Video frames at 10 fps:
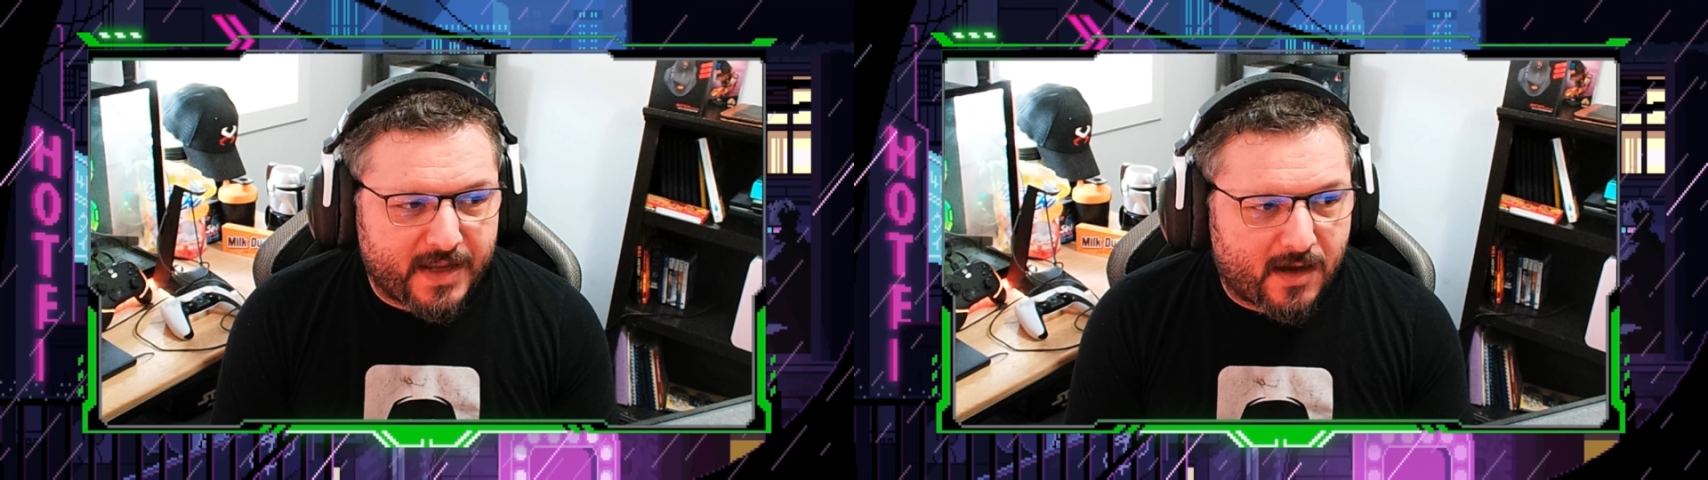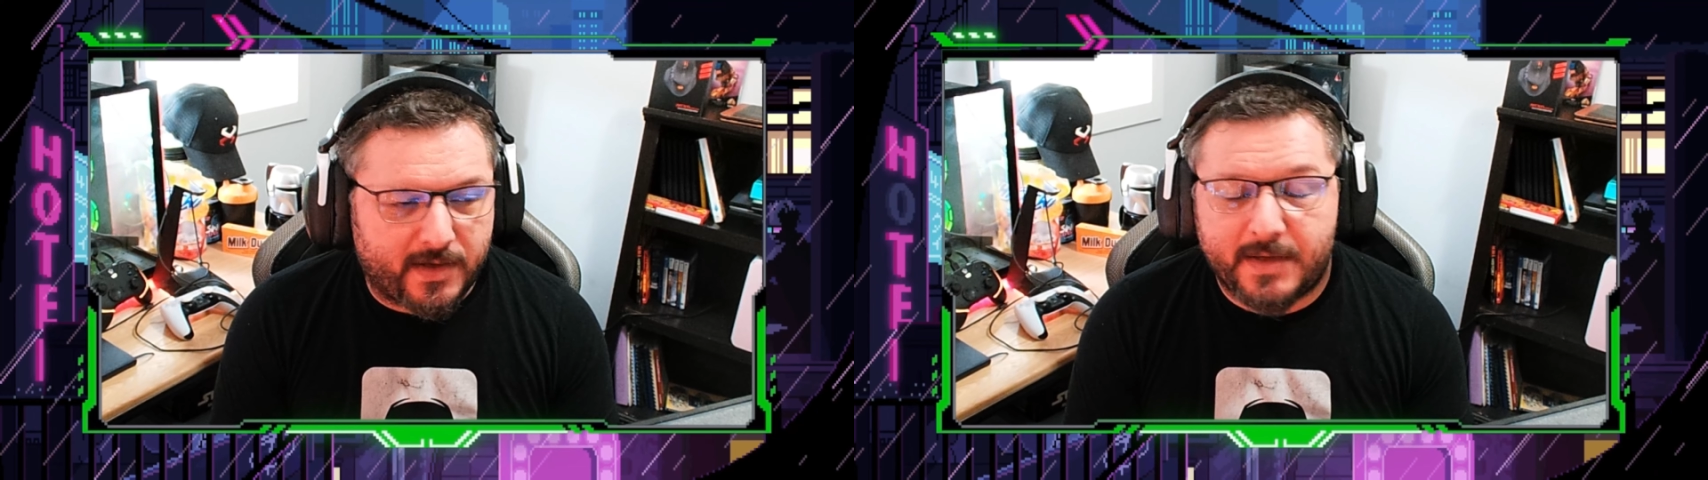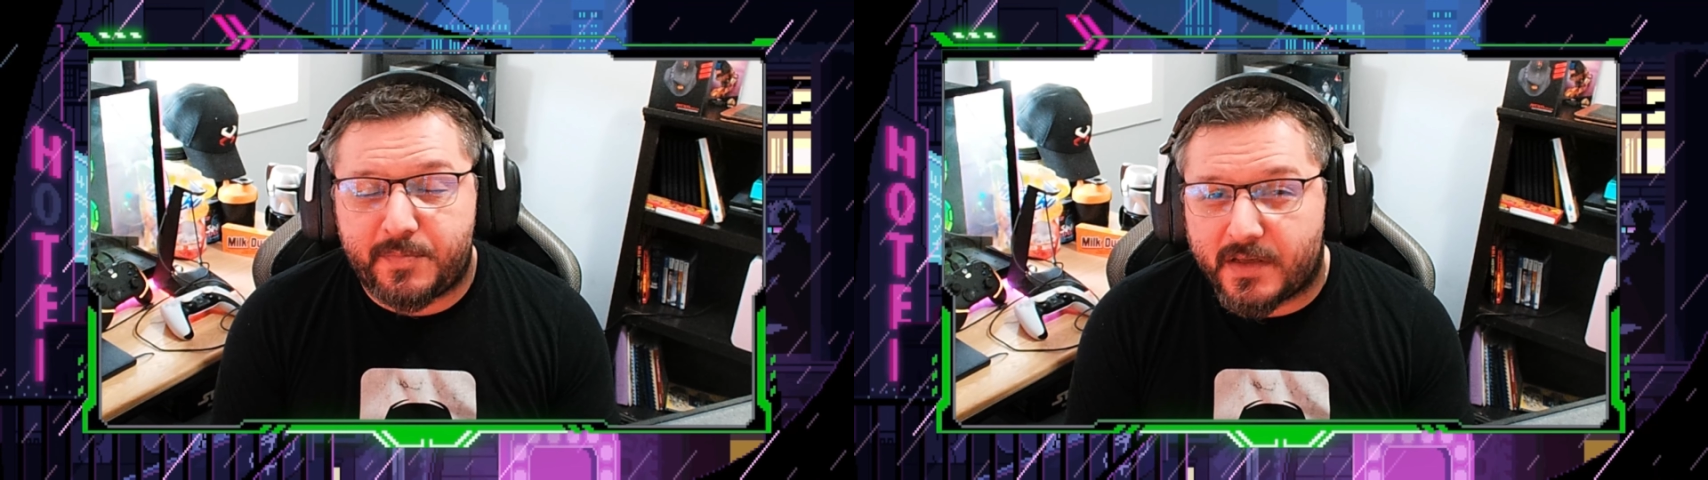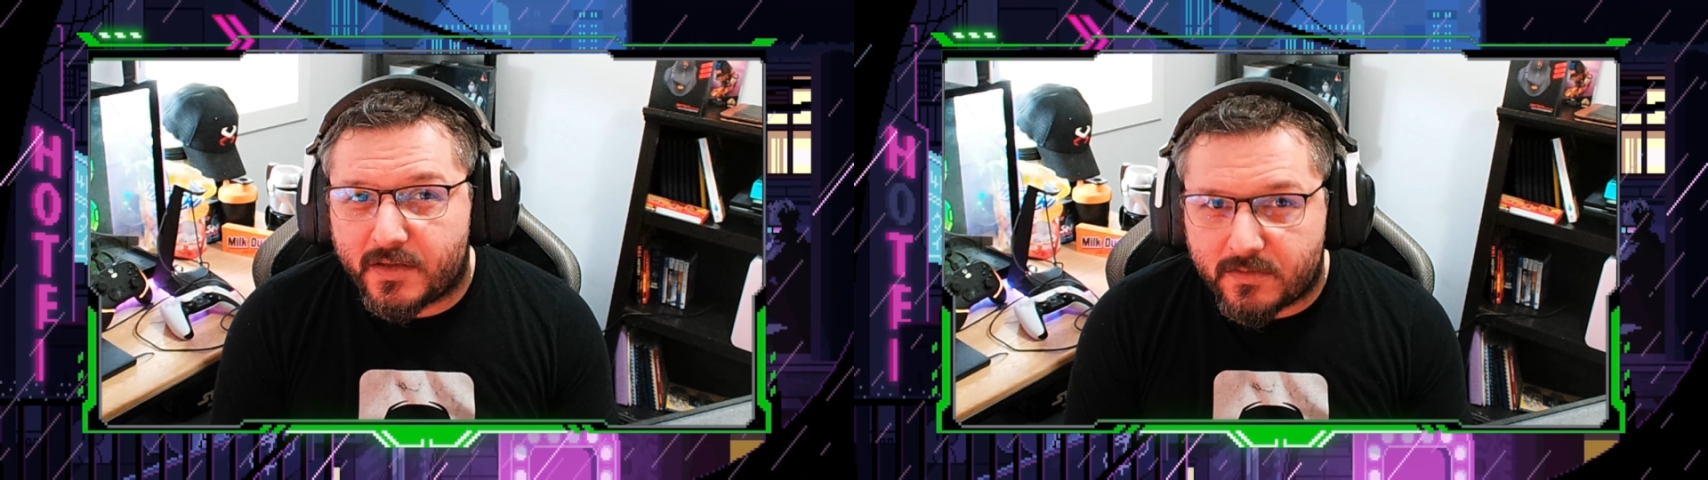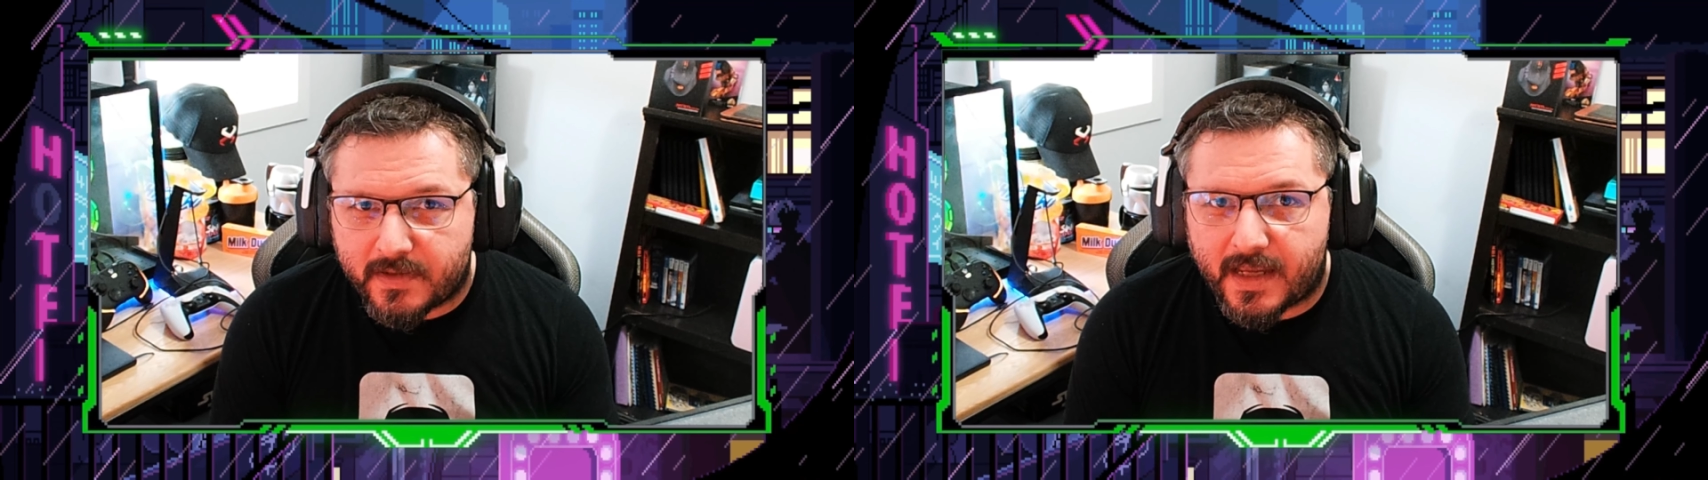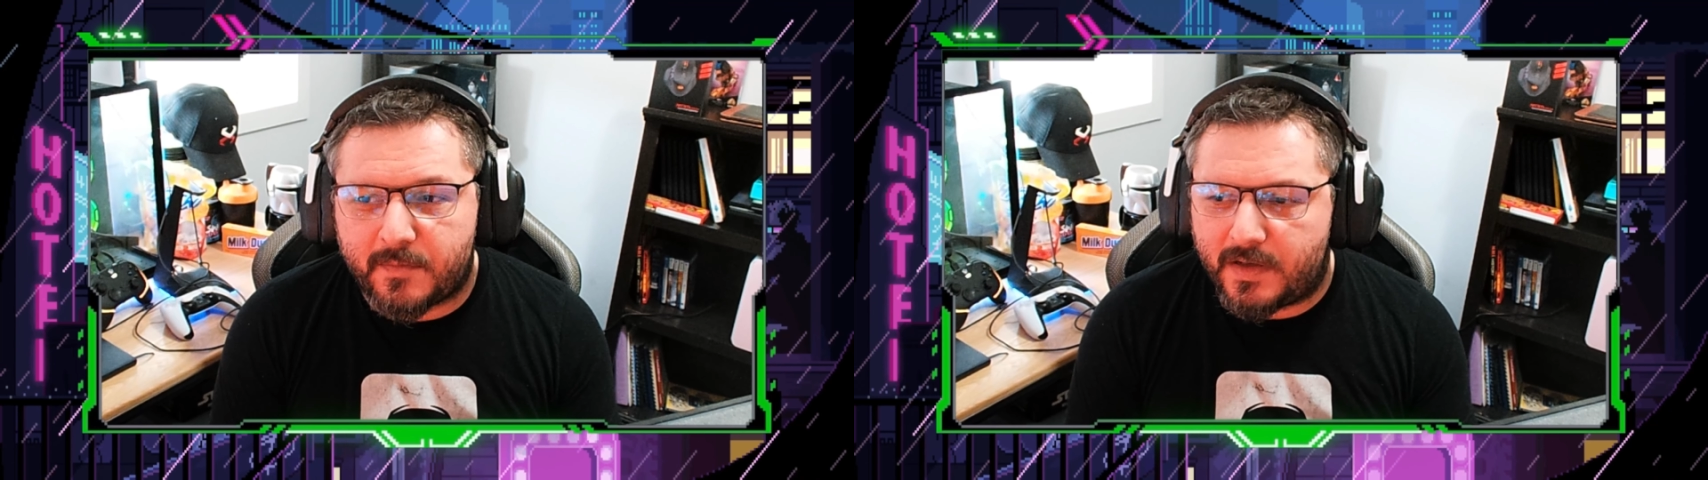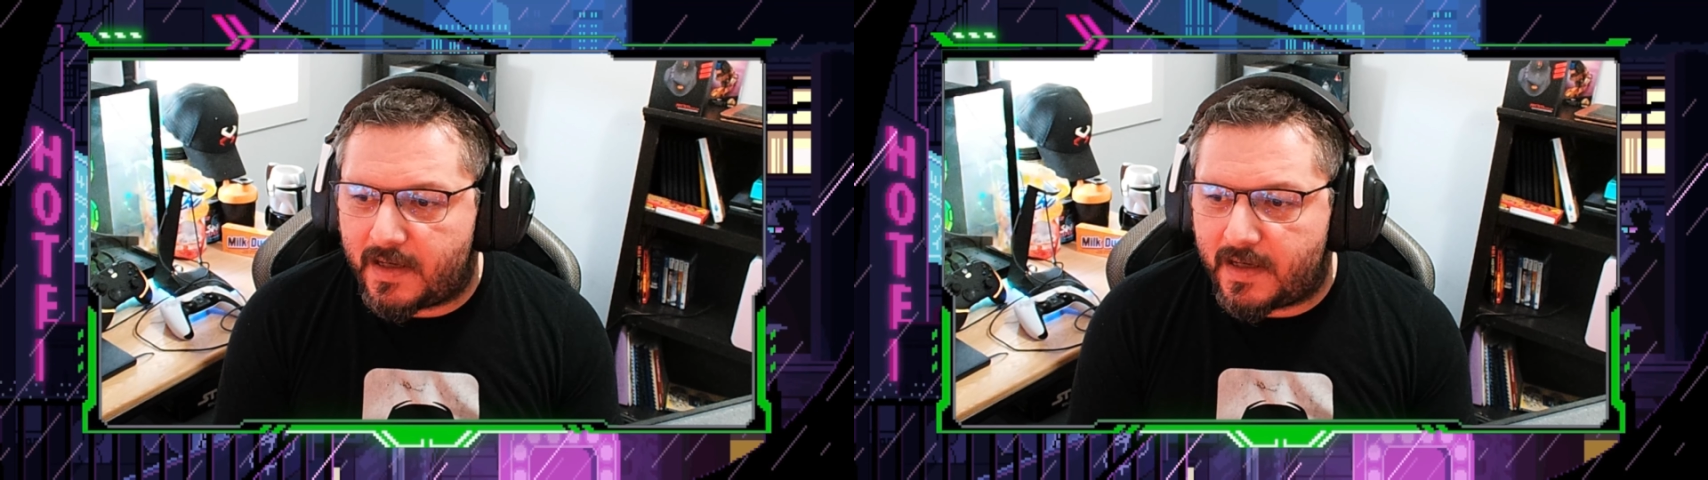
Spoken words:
Now, it being a new game,